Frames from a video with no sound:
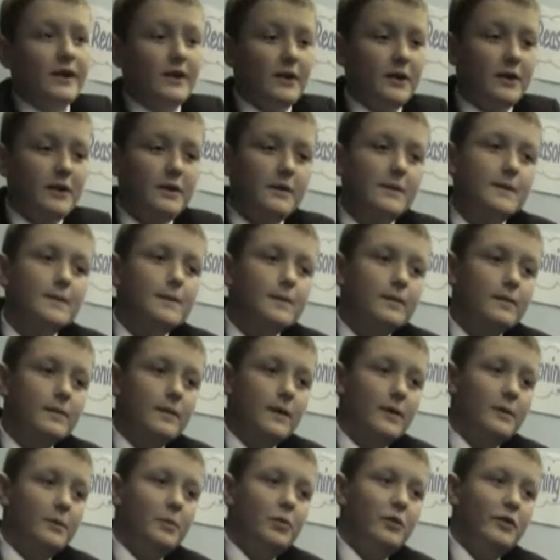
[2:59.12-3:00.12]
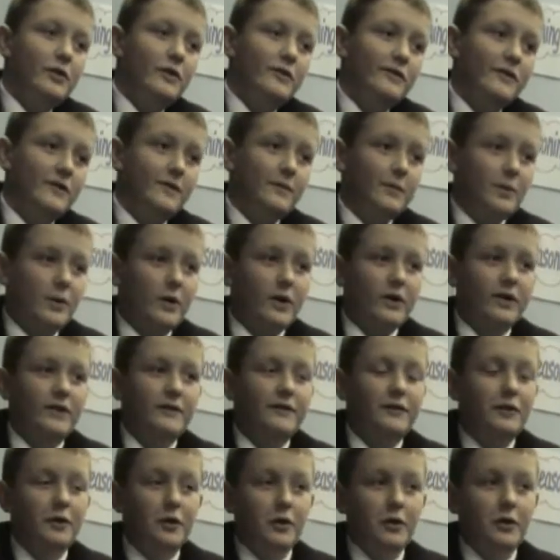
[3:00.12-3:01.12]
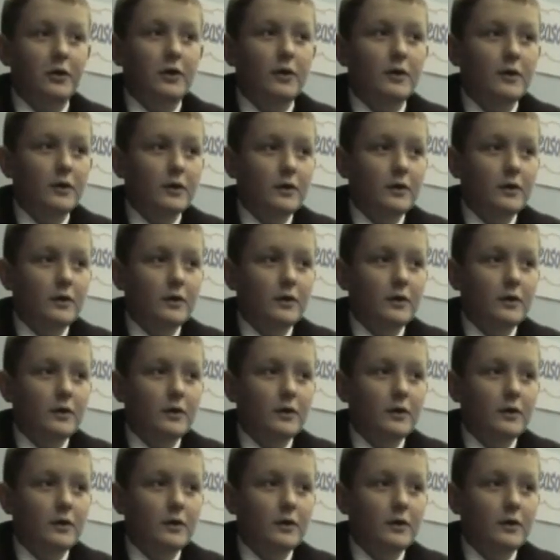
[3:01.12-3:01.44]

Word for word: where you improve on what you've done.